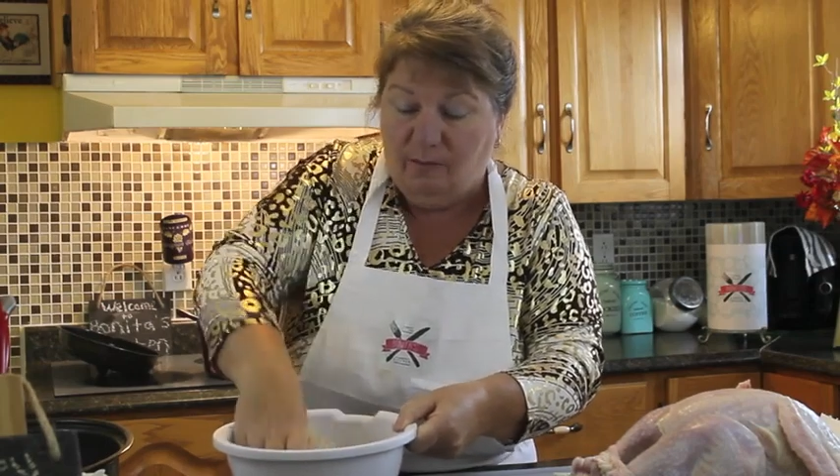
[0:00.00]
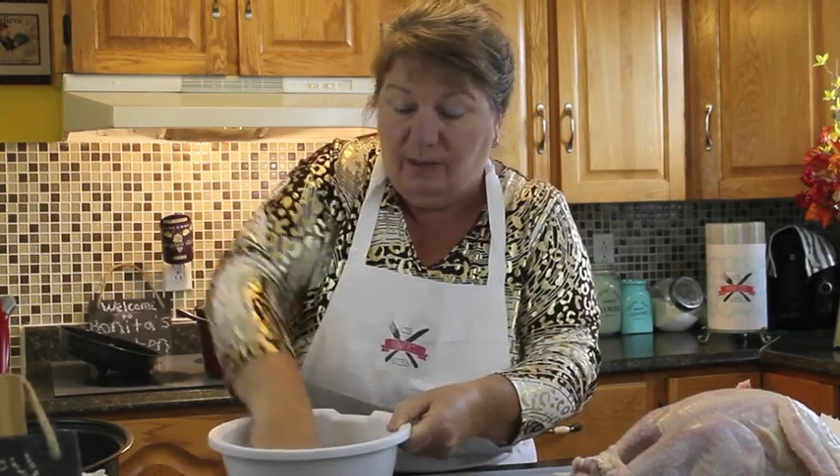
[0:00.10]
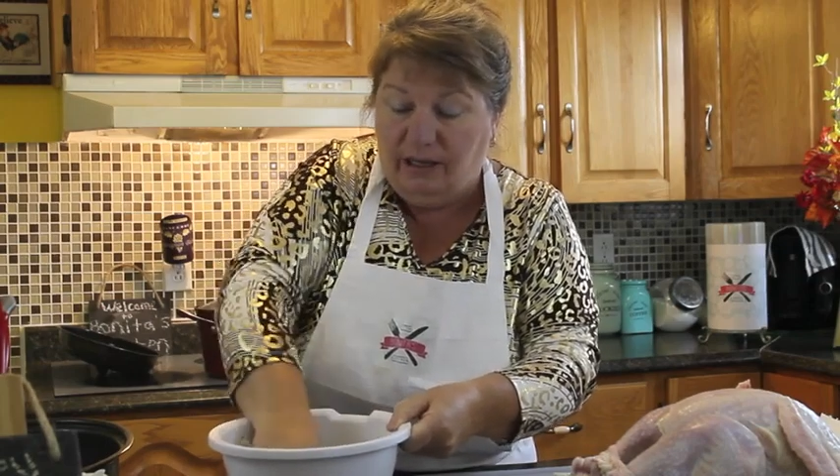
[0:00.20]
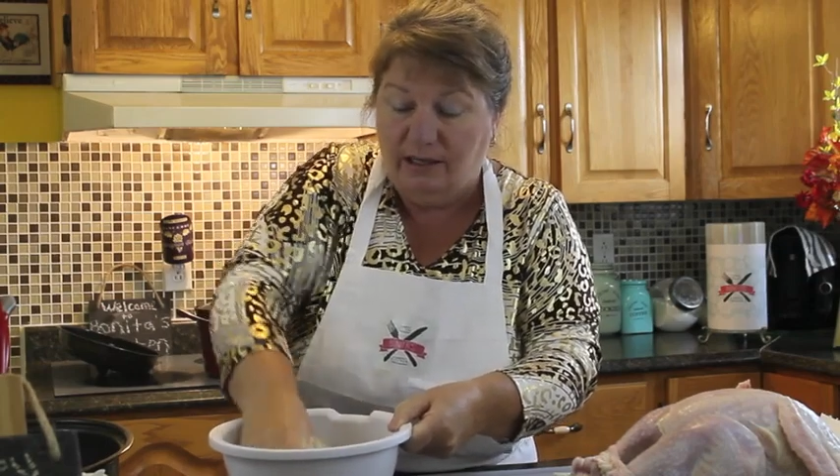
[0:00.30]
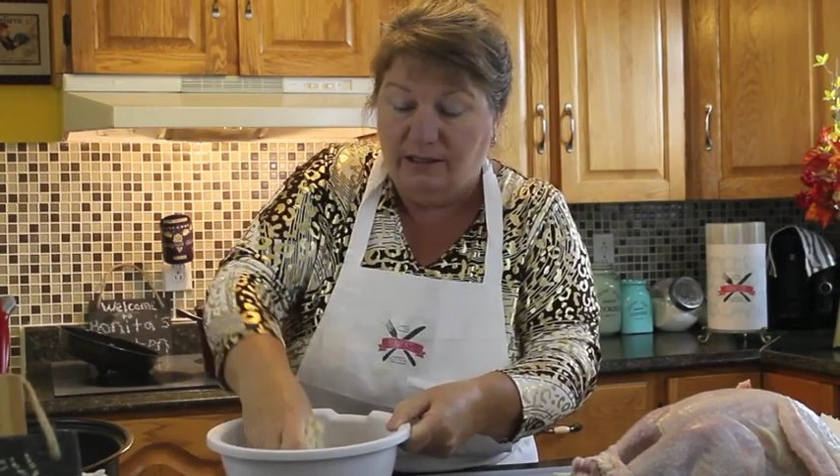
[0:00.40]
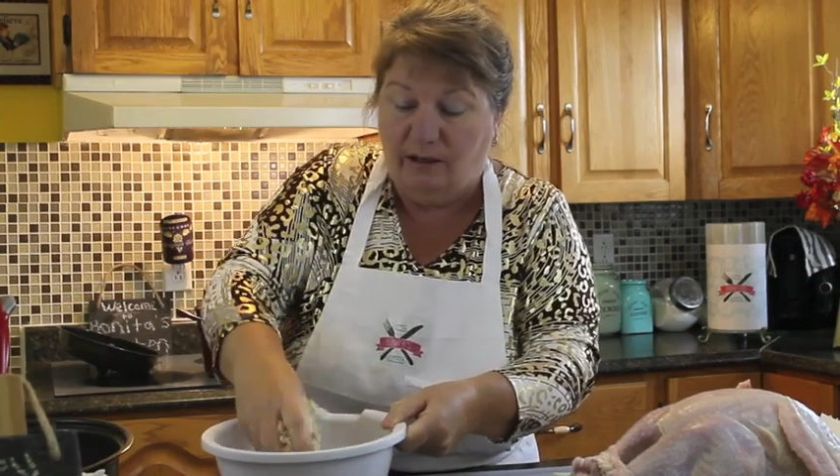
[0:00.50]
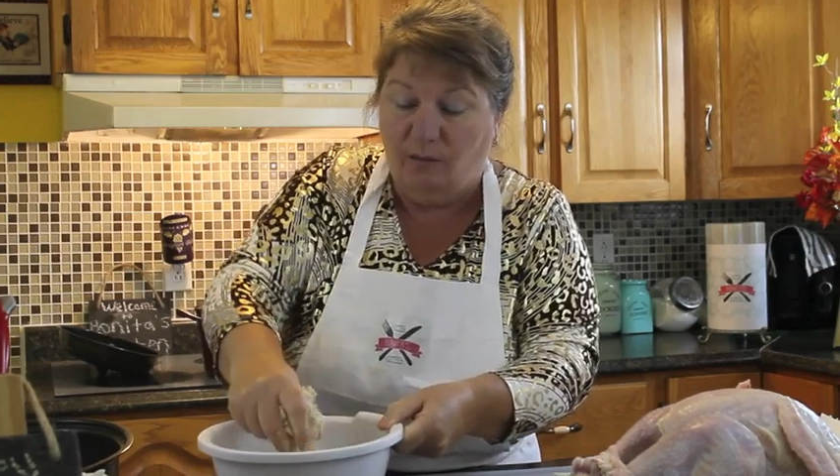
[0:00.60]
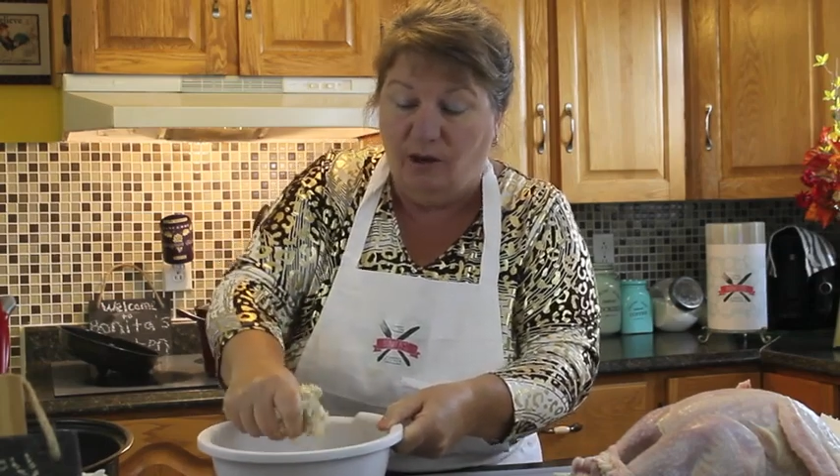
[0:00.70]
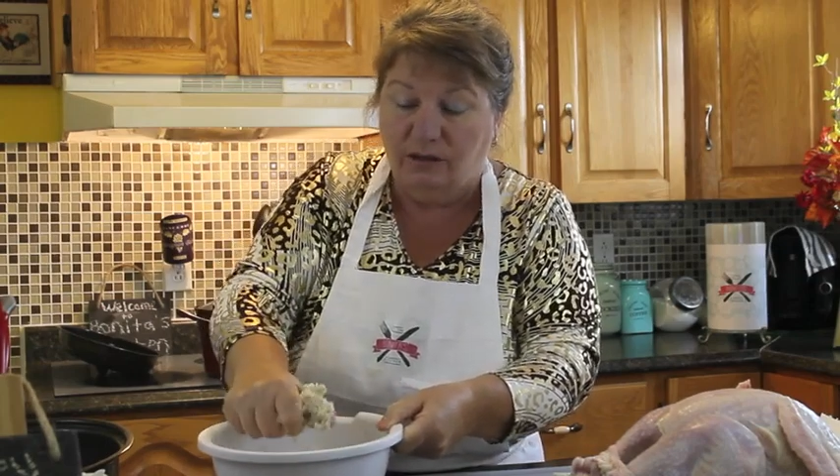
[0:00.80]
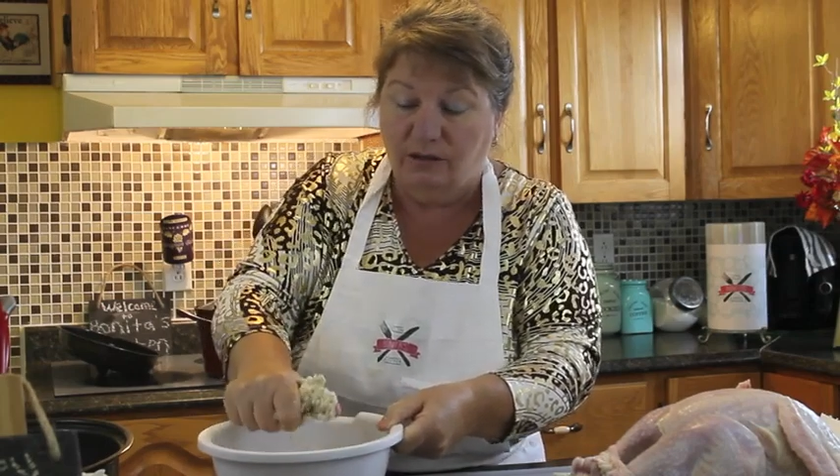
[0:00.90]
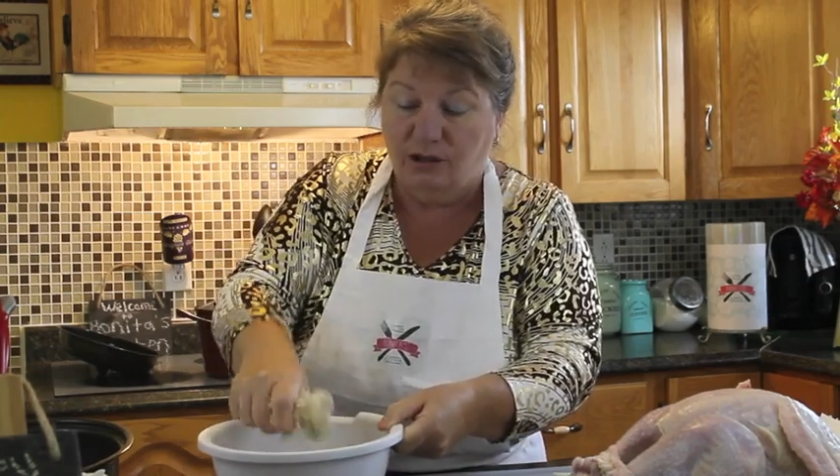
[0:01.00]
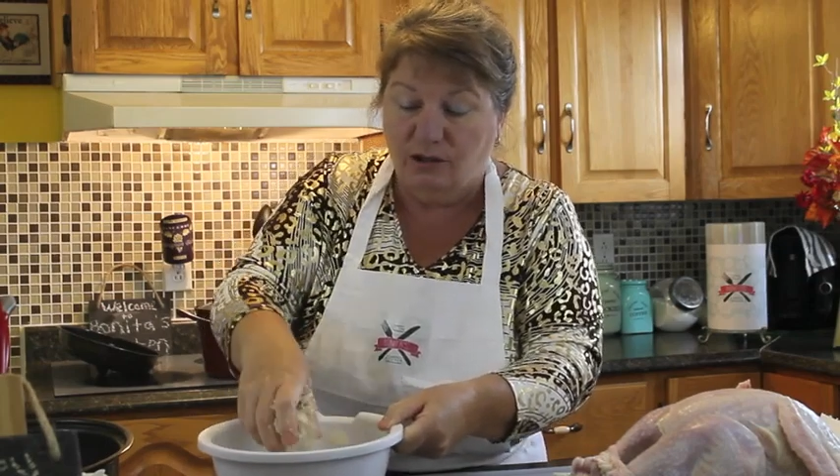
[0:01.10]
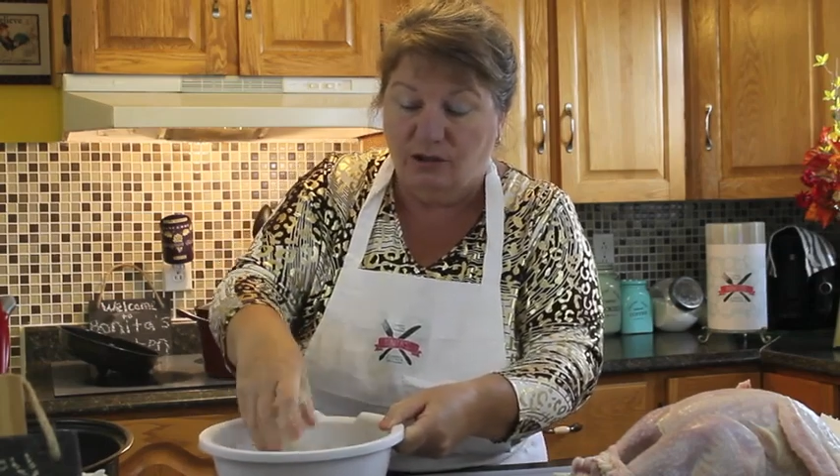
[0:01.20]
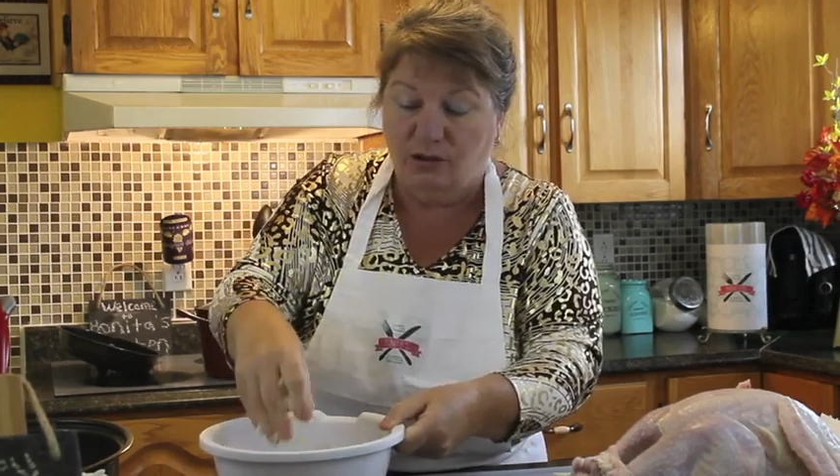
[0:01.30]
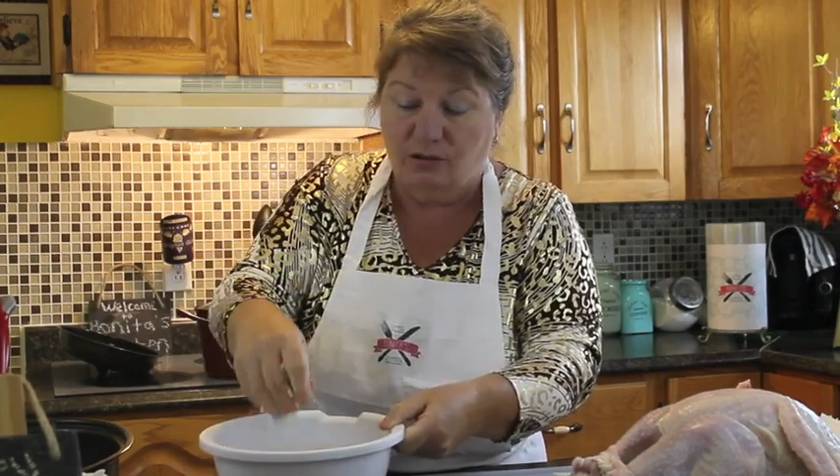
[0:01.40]
because I want
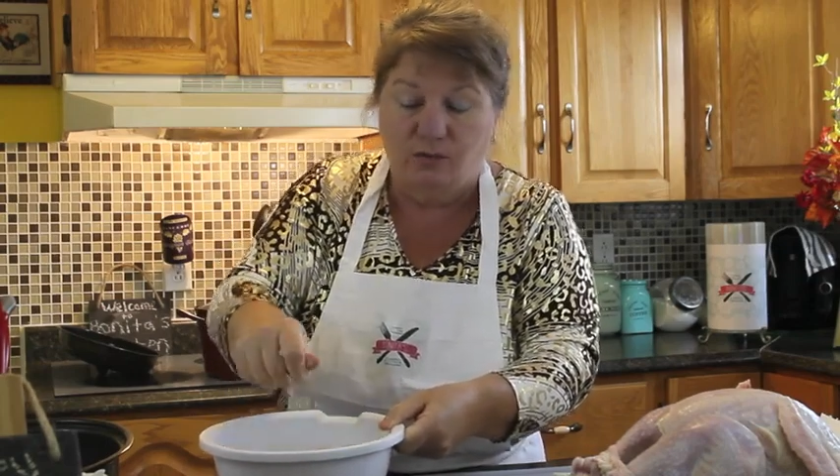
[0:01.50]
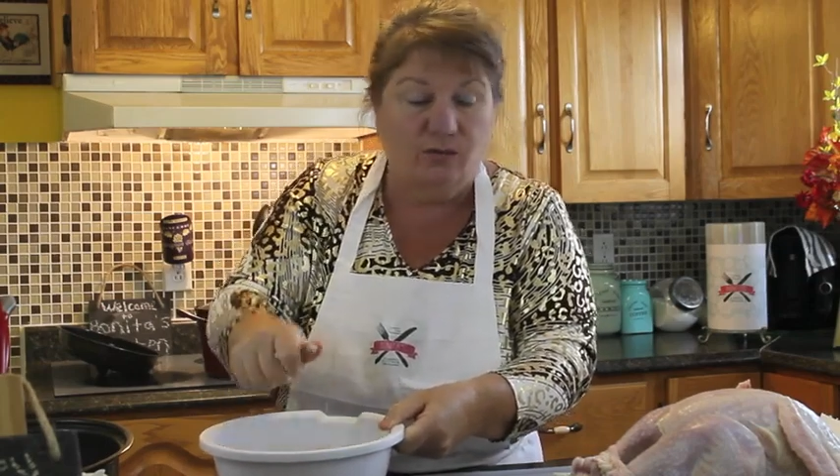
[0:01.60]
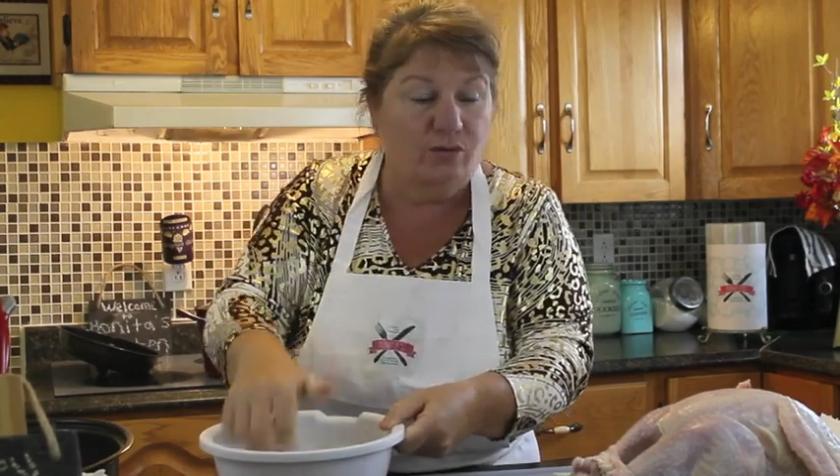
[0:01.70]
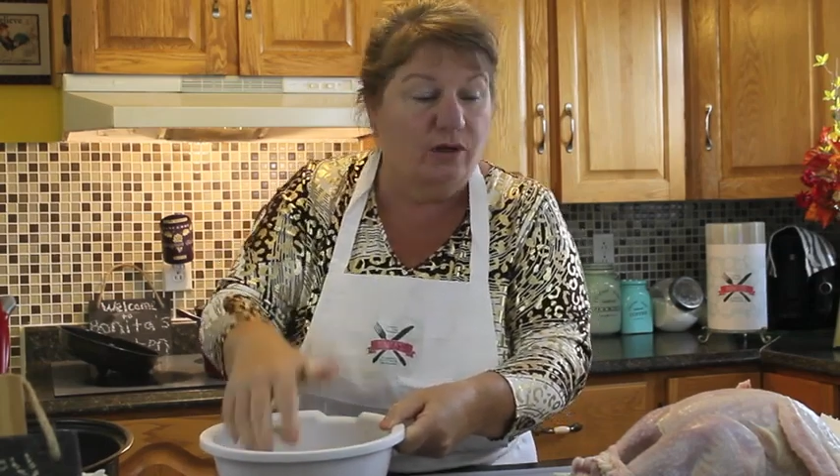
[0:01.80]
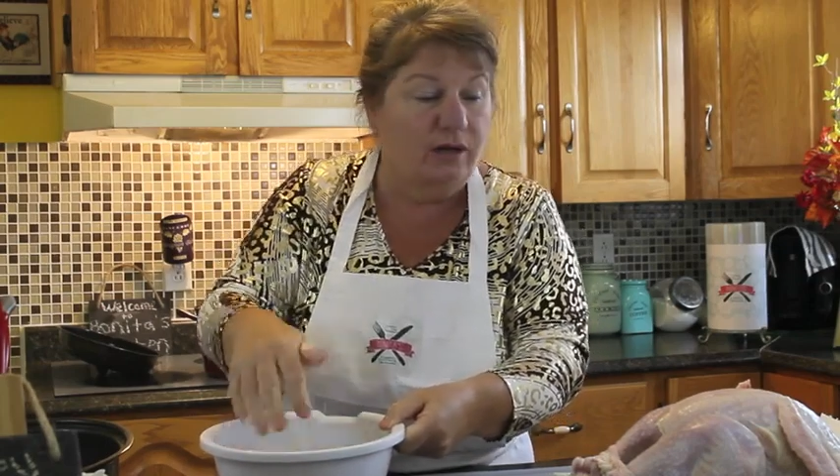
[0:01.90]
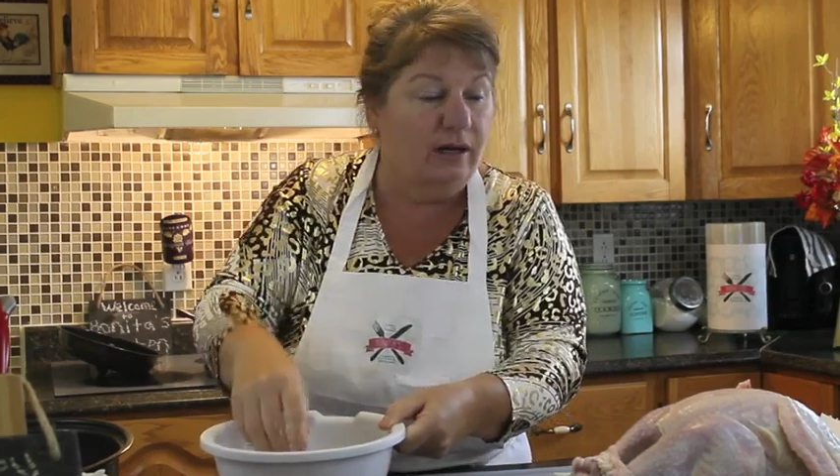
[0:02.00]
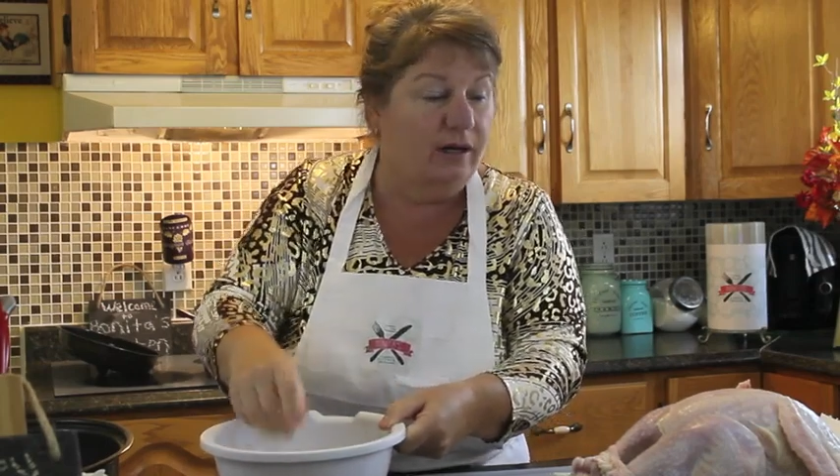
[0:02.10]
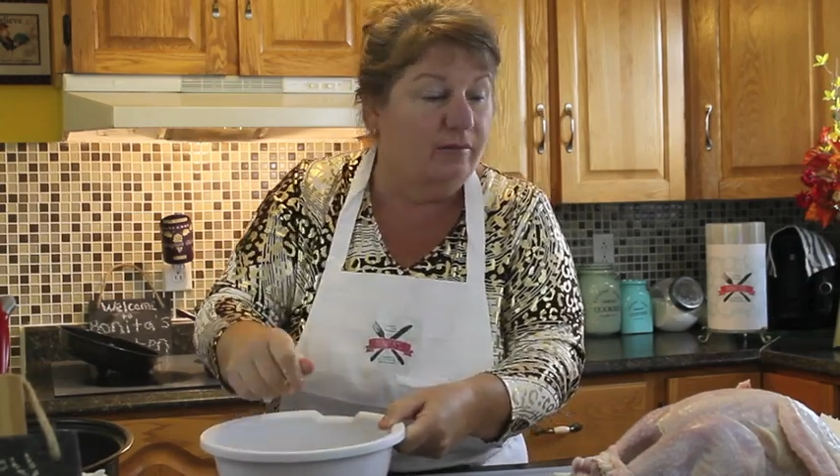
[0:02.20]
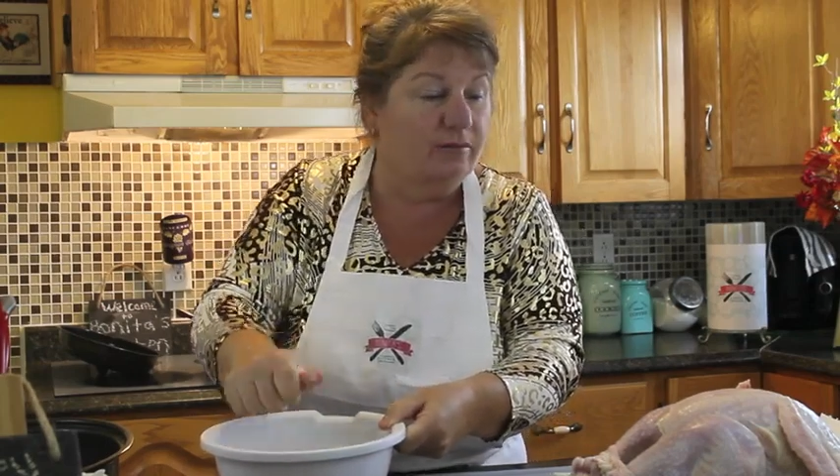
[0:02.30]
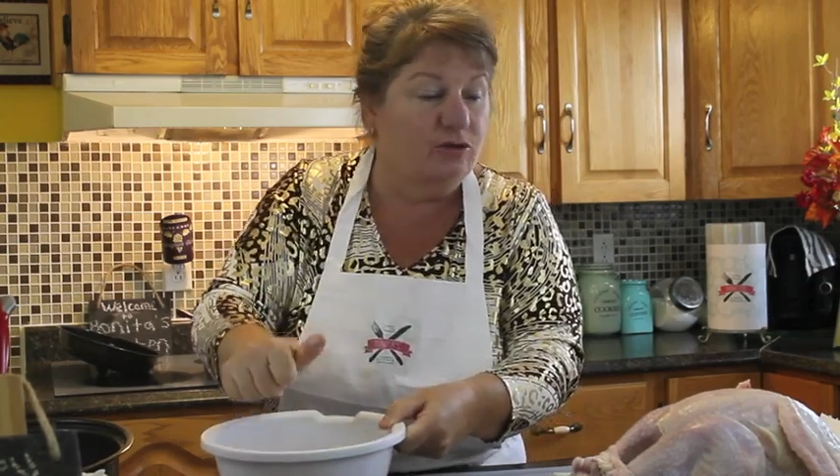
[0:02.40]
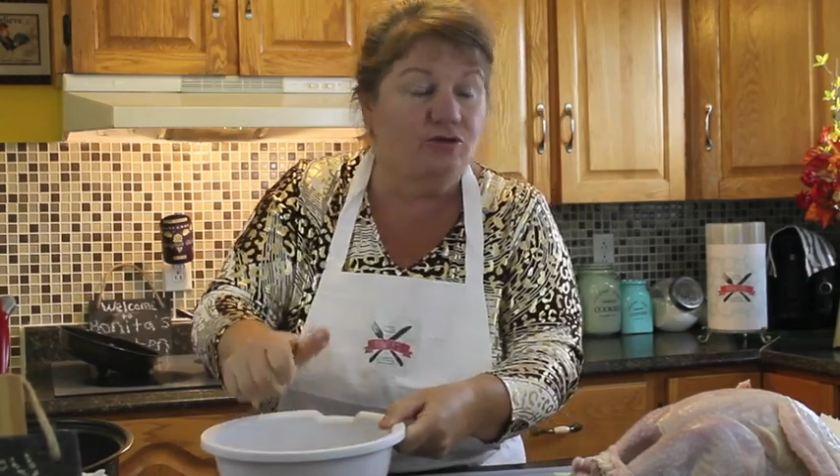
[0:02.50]
to um,